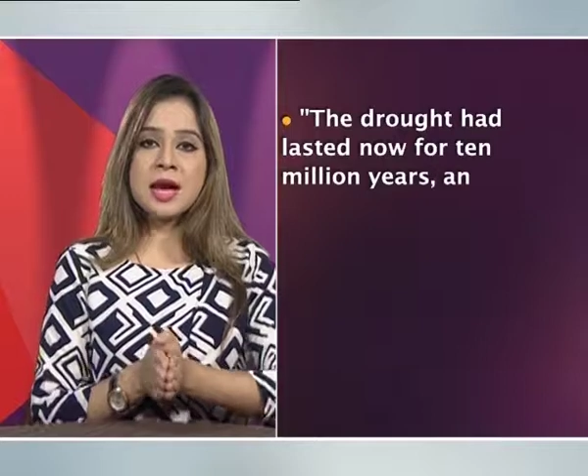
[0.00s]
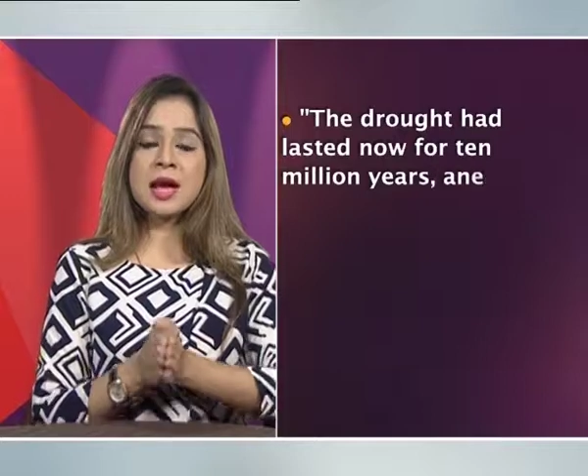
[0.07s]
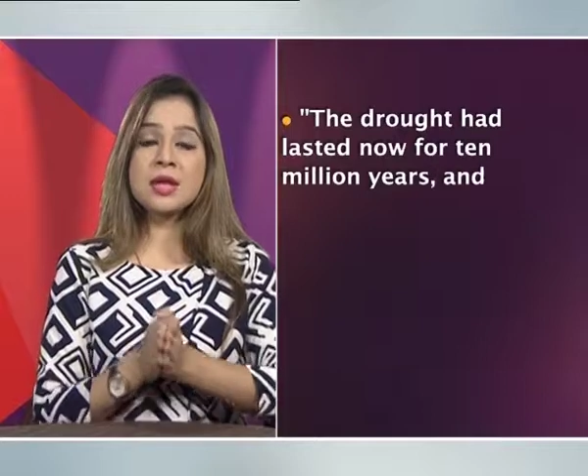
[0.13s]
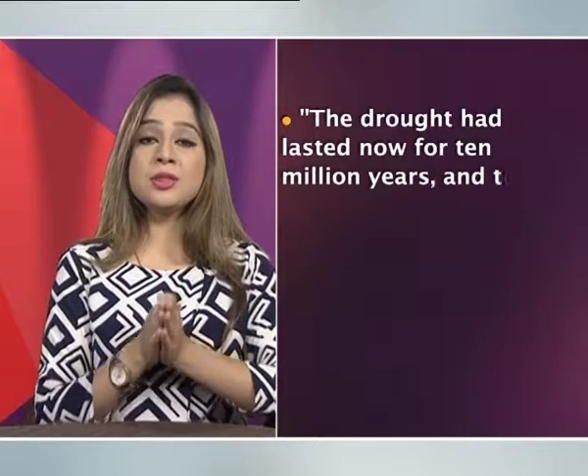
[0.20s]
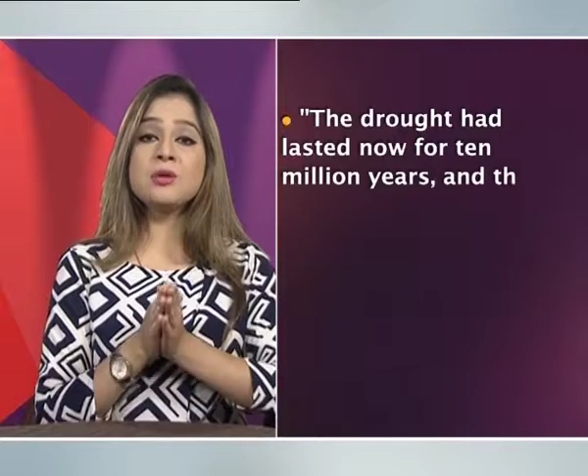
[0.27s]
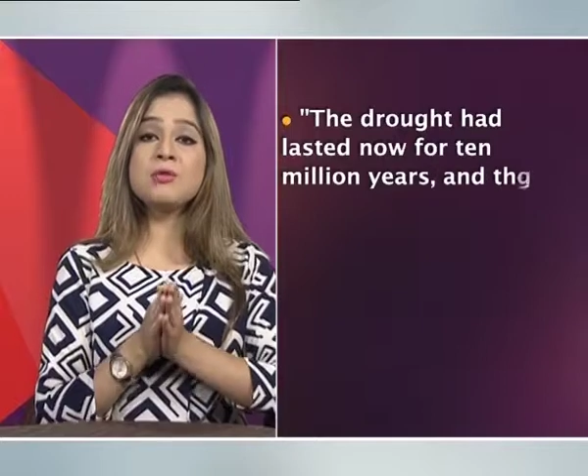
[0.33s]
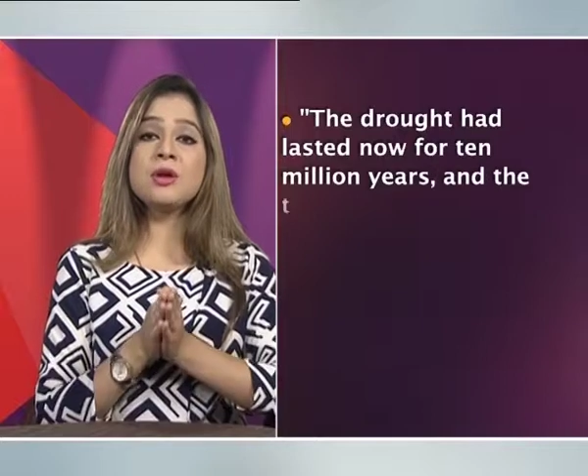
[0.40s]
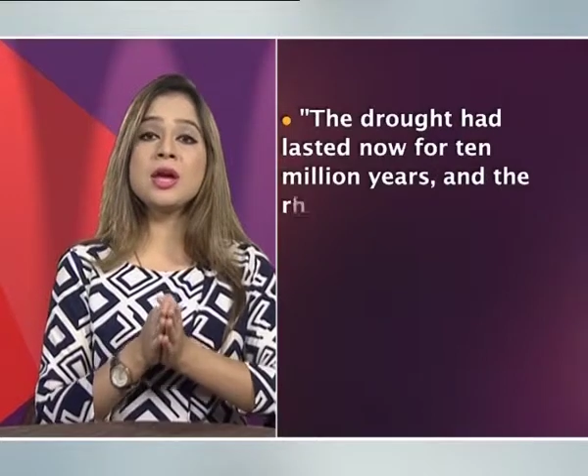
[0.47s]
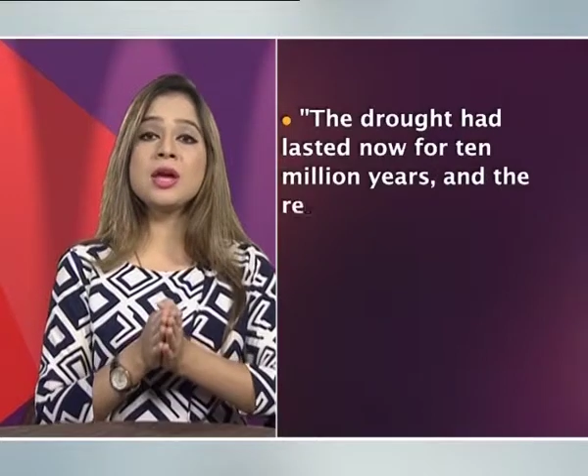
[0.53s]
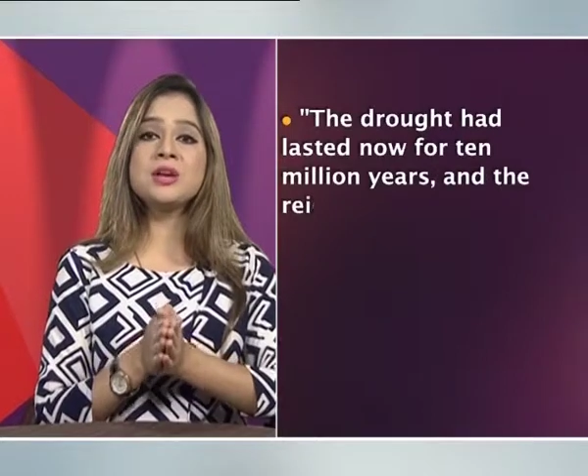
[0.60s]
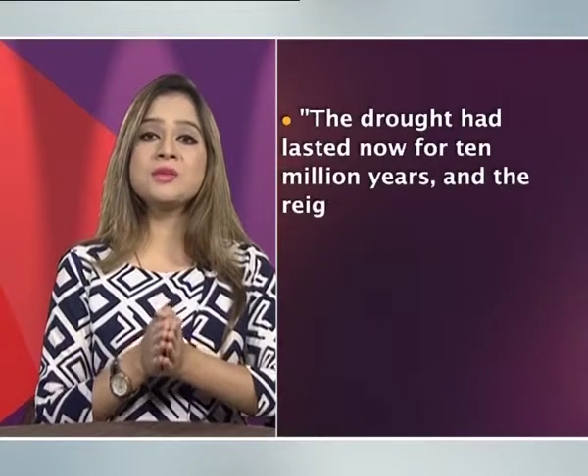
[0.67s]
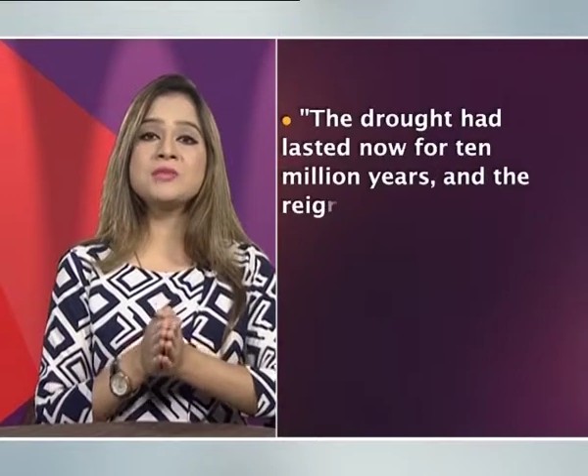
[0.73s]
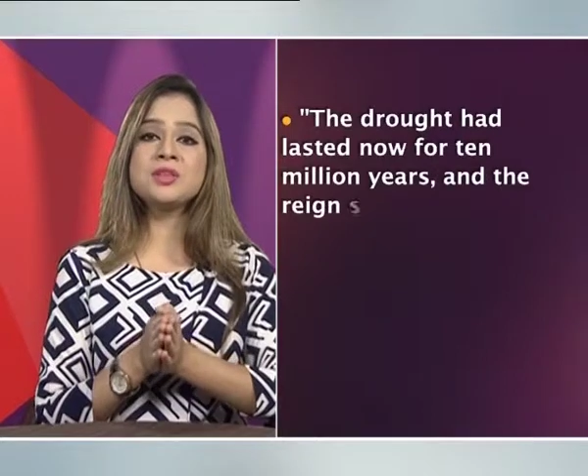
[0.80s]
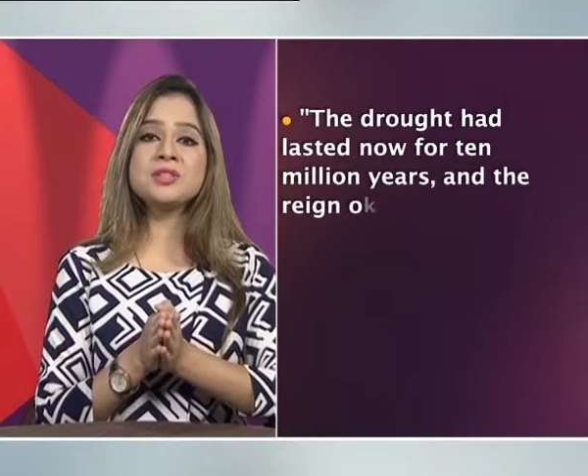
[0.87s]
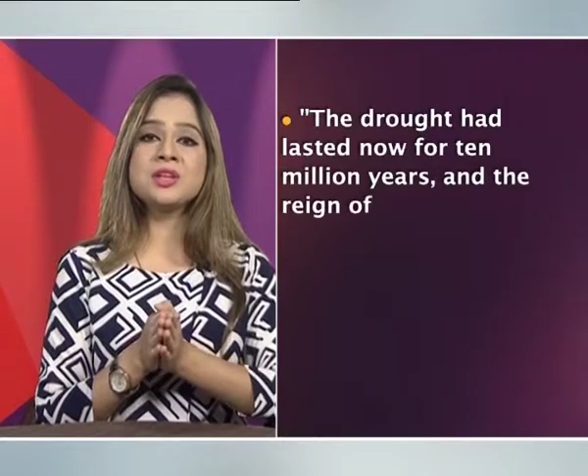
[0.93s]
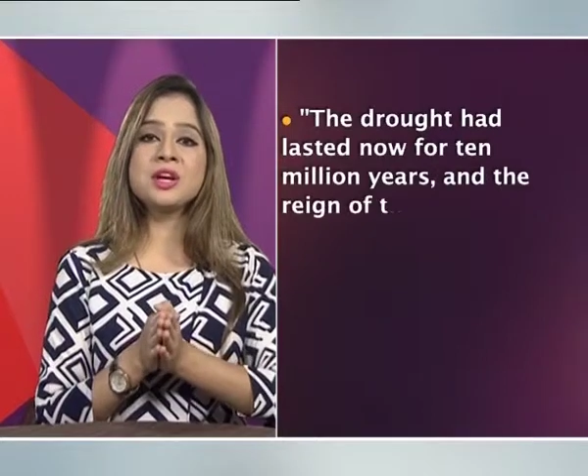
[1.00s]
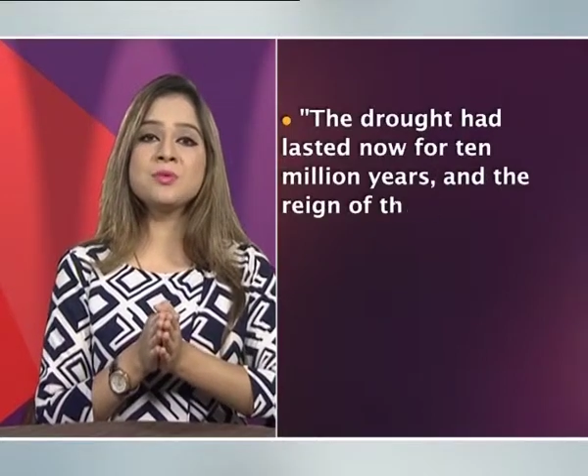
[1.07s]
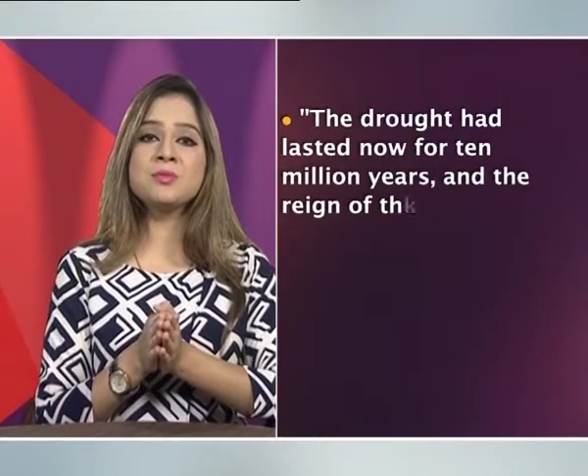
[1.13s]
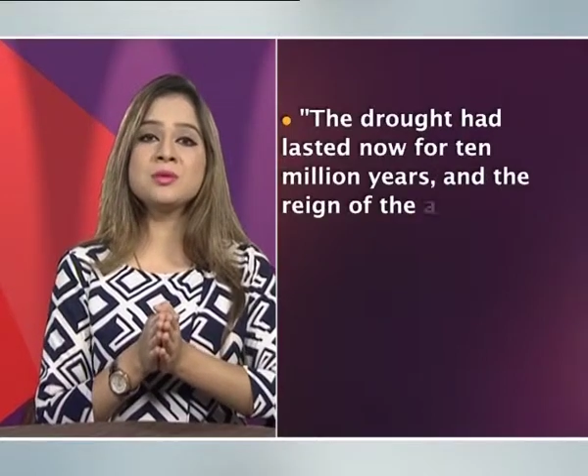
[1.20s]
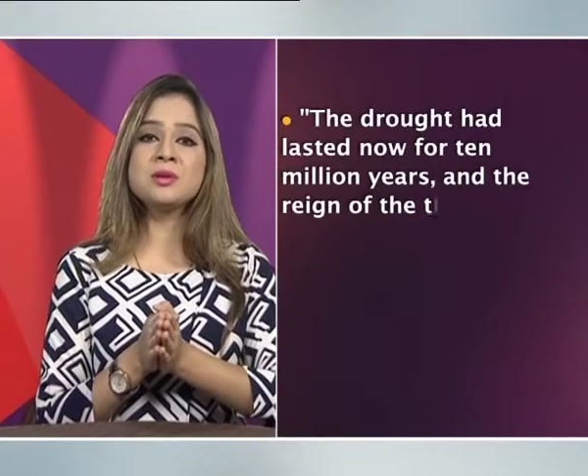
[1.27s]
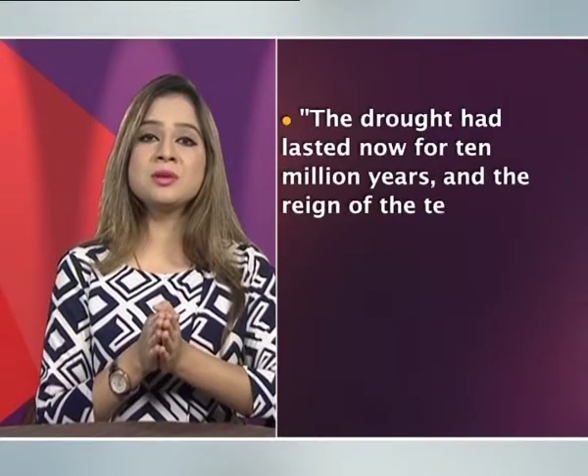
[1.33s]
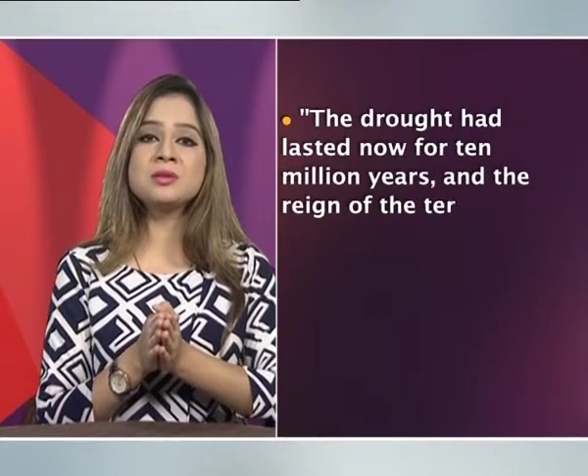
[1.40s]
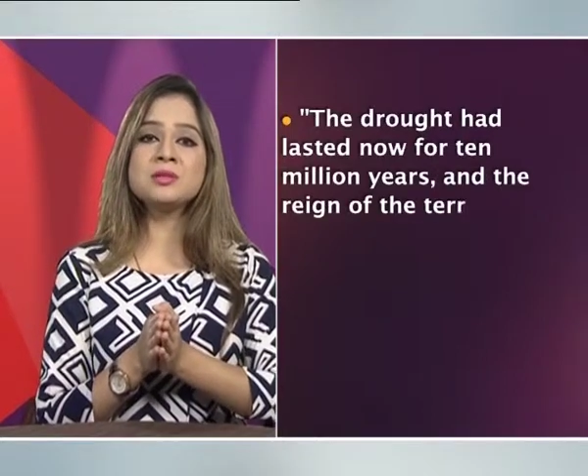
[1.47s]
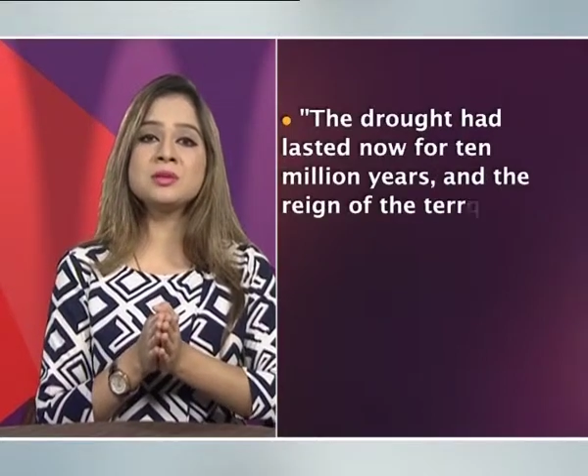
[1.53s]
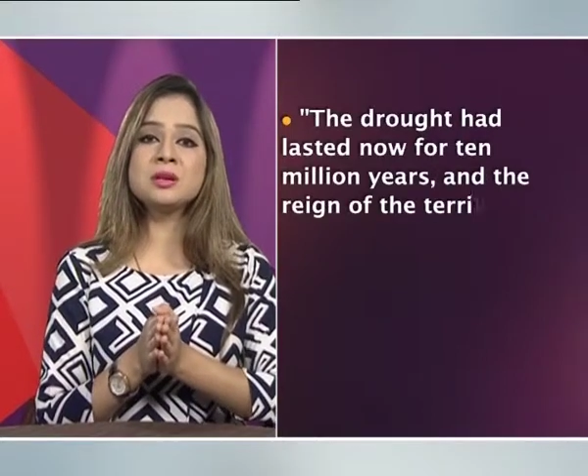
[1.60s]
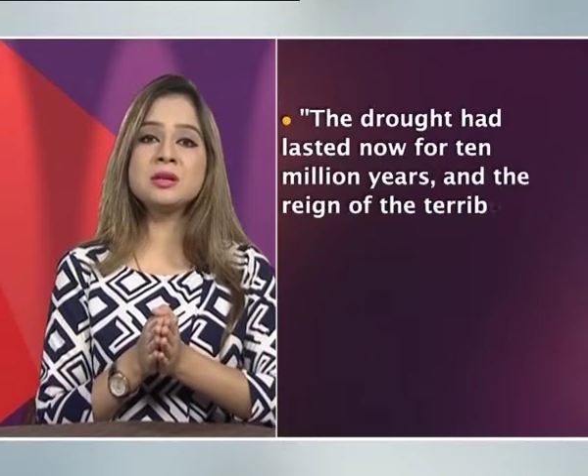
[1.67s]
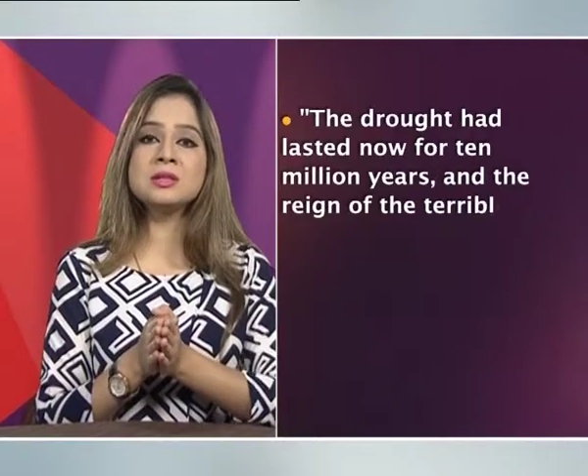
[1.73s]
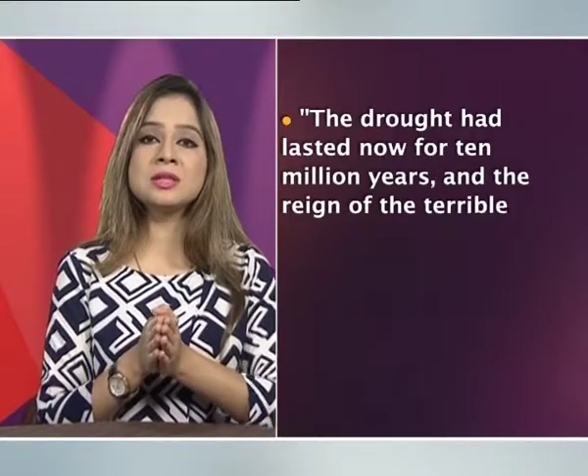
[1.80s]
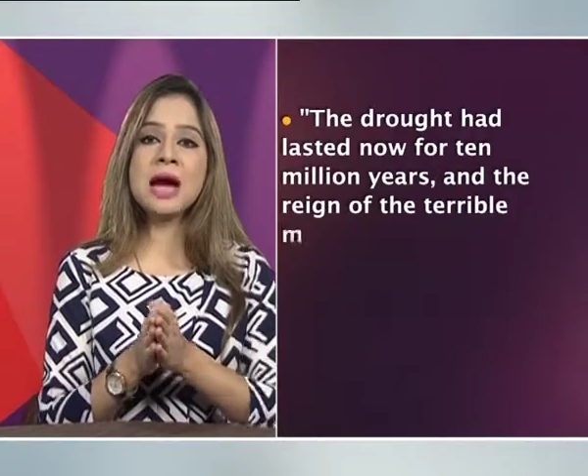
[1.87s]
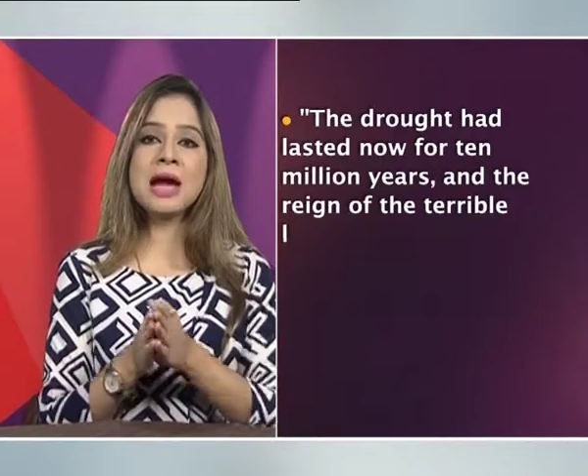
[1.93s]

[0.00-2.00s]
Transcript: and the reign of the terrible lizards